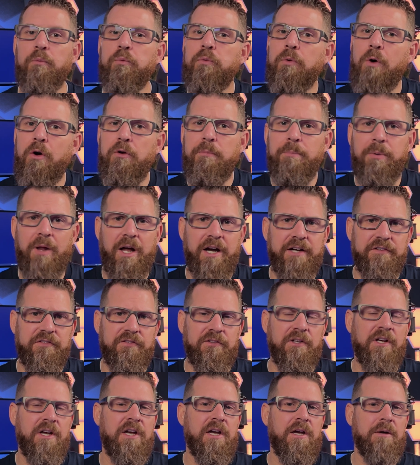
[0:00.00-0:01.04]
roadblocks
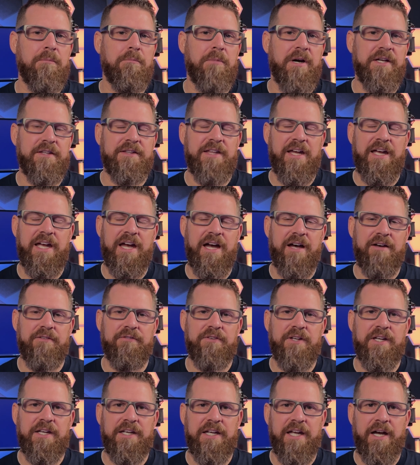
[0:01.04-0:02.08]
might they have
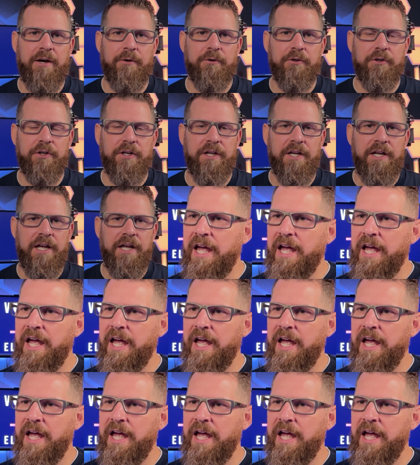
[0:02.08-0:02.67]
encountered.